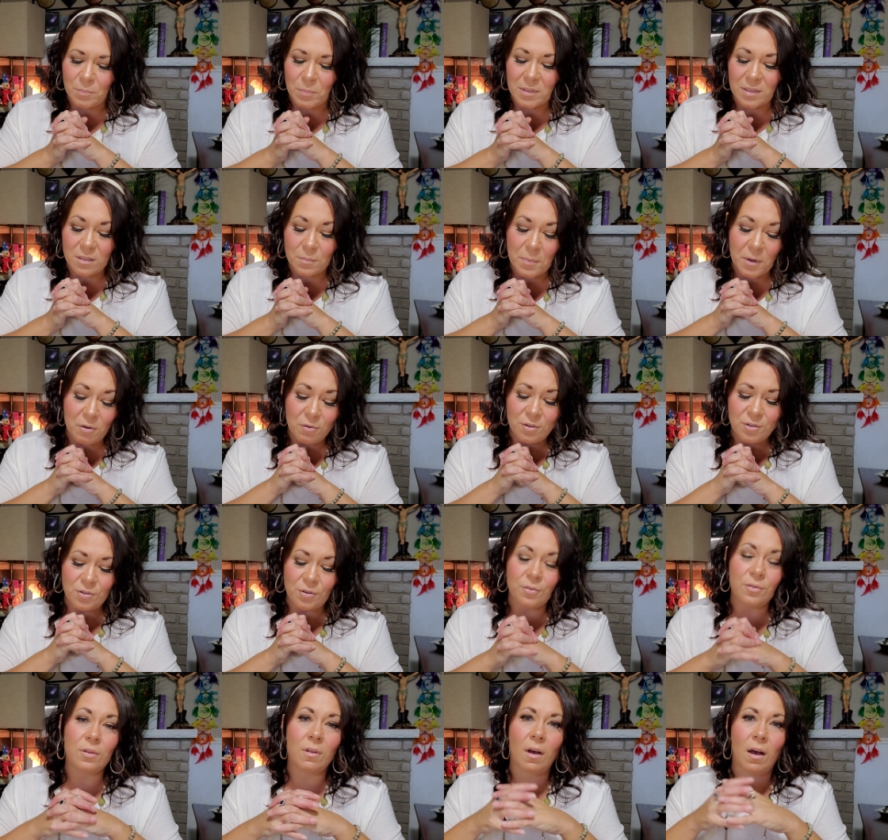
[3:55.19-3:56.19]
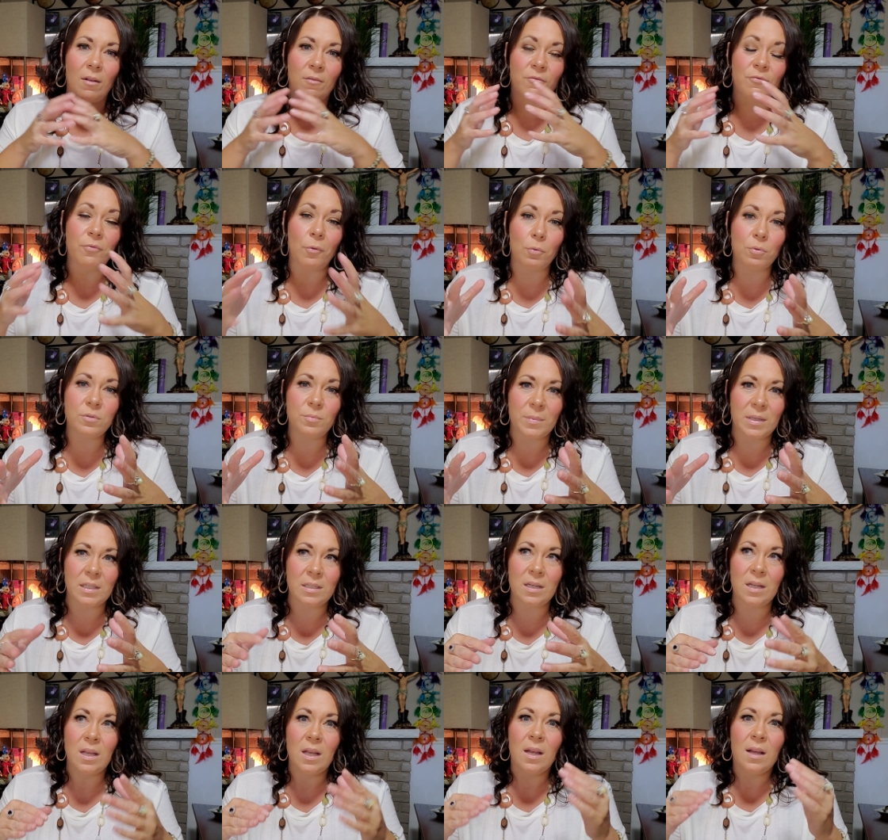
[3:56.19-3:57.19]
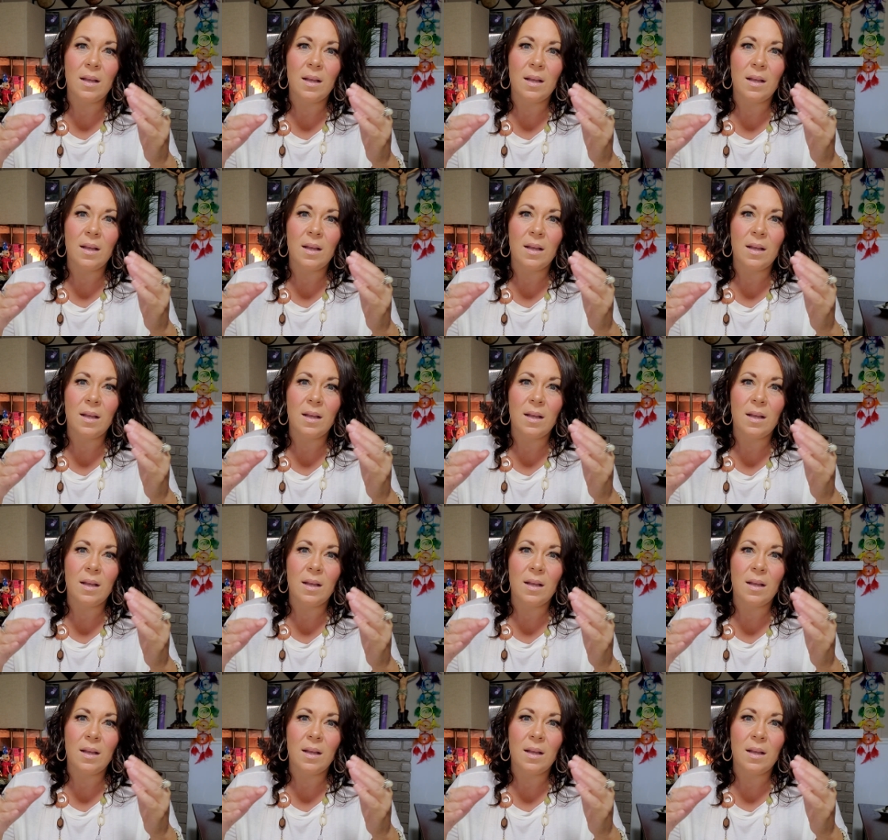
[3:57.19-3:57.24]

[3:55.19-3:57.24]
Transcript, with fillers: But spiritual unfoldment